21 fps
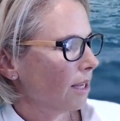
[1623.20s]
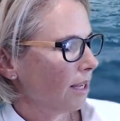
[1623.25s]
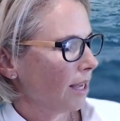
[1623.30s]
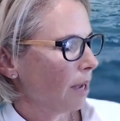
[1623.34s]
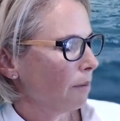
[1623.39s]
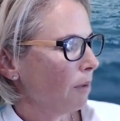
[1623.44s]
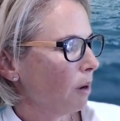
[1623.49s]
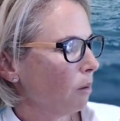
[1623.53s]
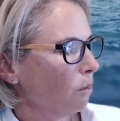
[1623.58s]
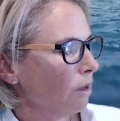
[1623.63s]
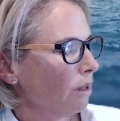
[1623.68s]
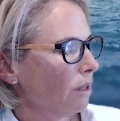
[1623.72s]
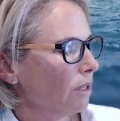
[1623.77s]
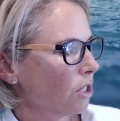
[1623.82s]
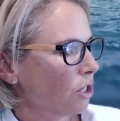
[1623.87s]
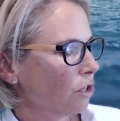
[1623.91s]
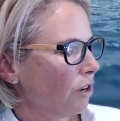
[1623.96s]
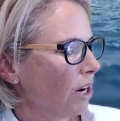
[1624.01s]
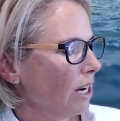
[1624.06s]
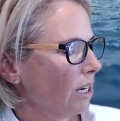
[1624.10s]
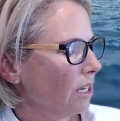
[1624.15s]
come up with a
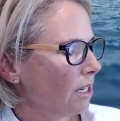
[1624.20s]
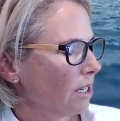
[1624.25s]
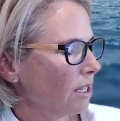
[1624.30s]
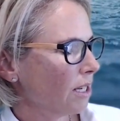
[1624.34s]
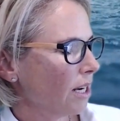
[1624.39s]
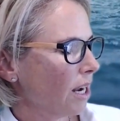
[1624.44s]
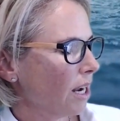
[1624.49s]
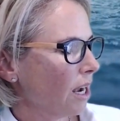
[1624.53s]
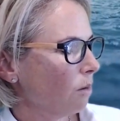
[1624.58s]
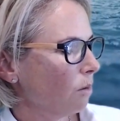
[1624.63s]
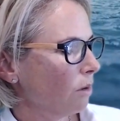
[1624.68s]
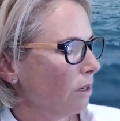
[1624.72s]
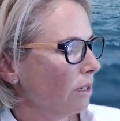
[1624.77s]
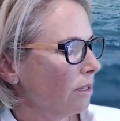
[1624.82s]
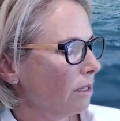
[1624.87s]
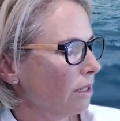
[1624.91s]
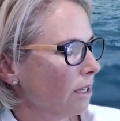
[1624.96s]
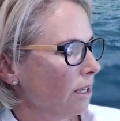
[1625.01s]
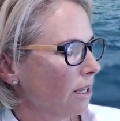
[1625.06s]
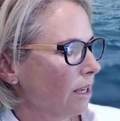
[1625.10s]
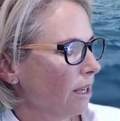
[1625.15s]
screen to start
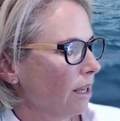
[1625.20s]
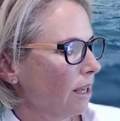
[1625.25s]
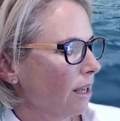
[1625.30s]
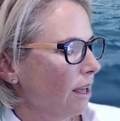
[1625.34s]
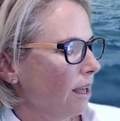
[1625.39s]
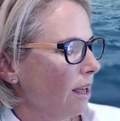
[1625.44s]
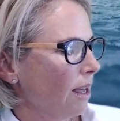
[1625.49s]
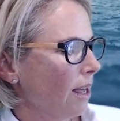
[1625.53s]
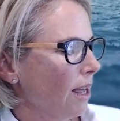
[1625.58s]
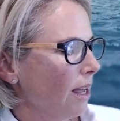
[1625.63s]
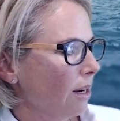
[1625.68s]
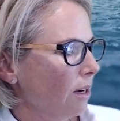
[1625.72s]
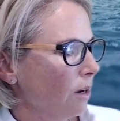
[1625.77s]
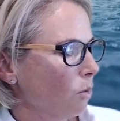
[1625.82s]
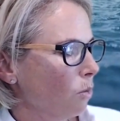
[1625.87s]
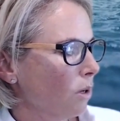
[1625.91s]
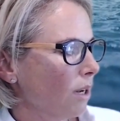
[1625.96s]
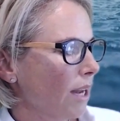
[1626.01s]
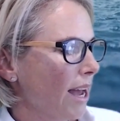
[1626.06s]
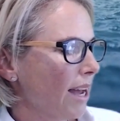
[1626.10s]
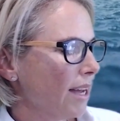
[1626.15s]
with, and it
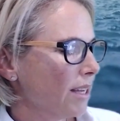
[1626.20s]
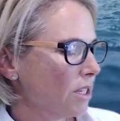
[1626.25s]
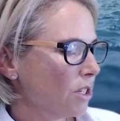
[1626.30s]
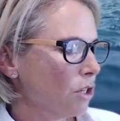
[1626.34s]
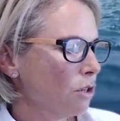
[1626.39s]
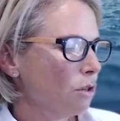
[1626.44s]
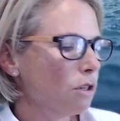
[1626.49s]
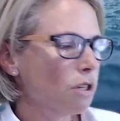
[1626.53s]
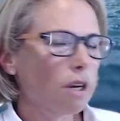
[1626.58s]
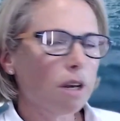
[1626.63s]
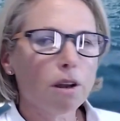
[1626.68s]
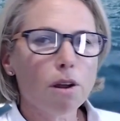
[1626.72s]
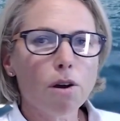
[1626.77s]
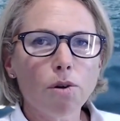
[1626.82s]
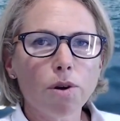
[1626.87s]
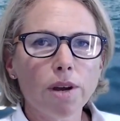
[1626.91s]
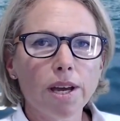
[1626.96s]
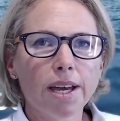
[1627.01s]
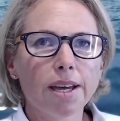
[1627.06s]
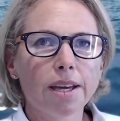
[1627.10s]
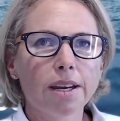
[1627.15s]
will ask you to
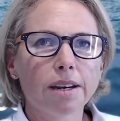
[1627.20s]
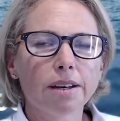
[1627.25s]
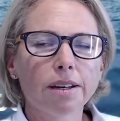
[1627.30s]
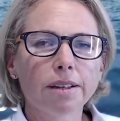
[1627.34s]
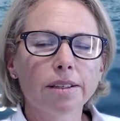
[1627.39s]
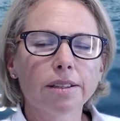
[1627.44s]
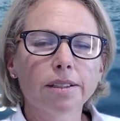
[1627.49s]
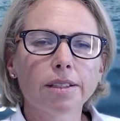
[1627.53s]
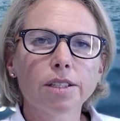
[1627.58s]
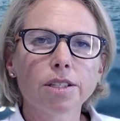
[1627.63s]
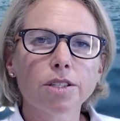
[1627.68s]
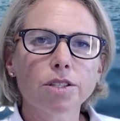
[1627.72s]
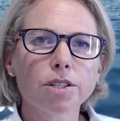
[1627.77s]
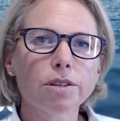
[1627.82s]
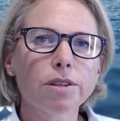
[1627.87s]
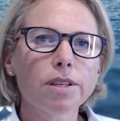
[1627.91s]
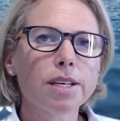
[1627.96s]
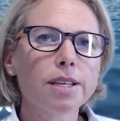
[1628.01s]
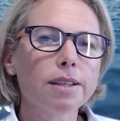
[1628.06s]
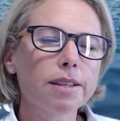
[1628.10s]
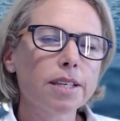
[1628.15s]
log in. So
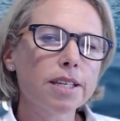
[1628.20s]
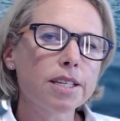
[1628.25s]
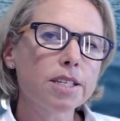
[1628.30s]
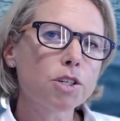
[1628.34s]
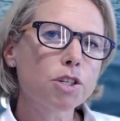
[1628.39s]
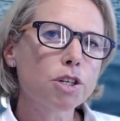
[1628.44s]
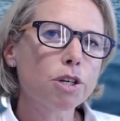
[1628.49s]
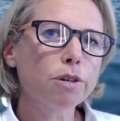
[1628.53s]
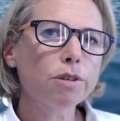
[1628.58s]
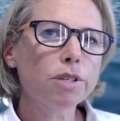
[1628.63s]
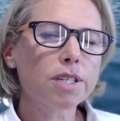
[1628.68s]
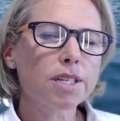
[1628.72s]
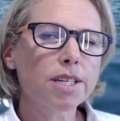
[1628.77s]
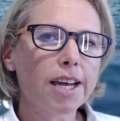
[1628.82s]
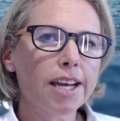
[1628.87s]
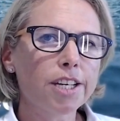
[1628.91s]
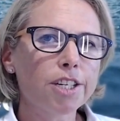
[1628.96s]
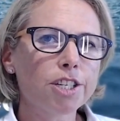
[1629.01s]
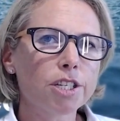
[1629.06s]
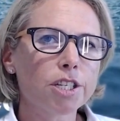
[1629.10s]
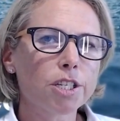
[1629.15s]
there's two
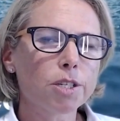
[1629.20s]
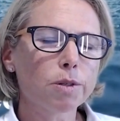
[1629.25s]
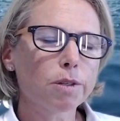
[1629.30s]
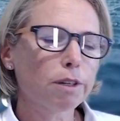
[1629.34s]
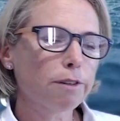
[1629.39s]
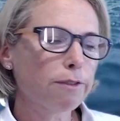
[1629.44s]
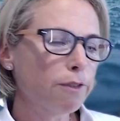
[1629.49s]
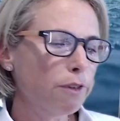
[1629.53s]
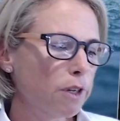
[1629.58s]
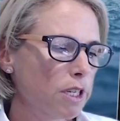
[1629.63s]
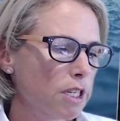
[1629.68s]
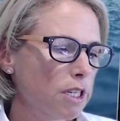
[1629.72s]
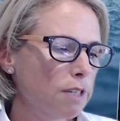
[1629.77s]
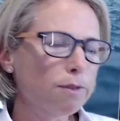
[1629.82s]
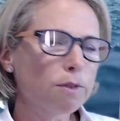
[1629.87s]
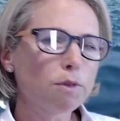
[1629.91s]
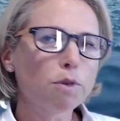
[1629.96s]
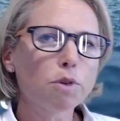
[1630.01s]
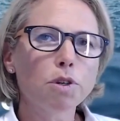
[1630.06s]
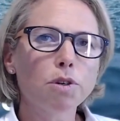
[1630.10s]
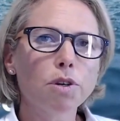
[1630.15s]
stages to it. First of
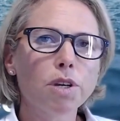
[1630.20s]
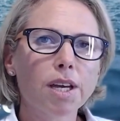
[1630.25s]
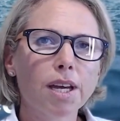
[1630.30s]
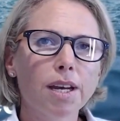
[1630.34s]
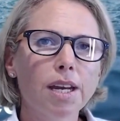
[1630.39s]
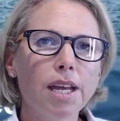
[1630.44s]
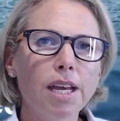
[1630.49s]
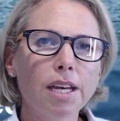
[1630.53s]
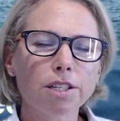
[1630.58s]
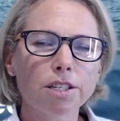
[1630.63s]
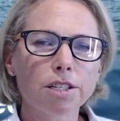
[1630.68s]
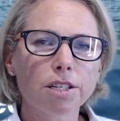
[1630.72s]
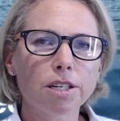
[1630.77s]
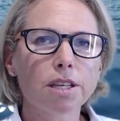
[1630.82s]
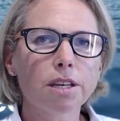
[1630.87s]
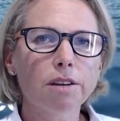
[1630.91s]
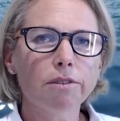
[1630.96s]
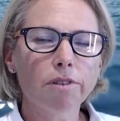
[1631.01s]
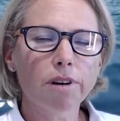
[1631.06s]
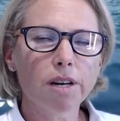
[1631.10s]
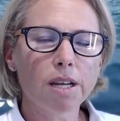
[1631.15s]
all, you connect to
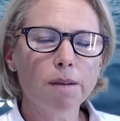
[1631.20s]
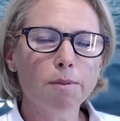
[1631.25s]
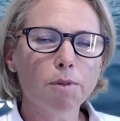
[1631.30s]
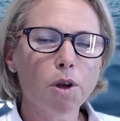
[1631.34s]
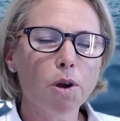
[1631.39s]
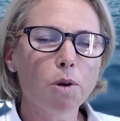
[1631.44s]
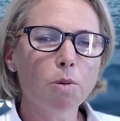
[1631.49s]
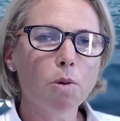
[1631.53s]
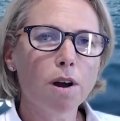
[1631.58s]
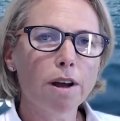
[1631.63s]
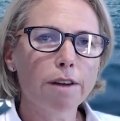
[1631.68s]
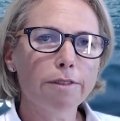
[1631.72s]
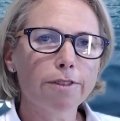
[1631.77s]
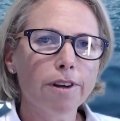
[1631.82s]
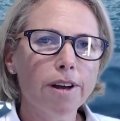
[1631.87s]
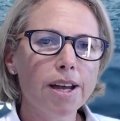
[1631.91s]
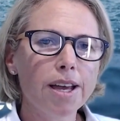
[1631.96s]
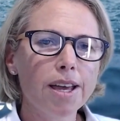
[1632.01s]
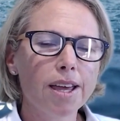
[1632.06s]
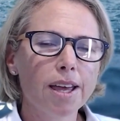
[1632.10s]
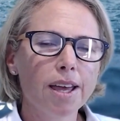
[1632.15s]
the Iridium GO
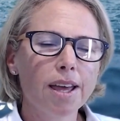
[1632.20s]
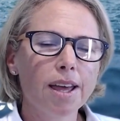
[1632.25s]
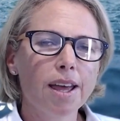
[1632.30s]
Wi-Fi,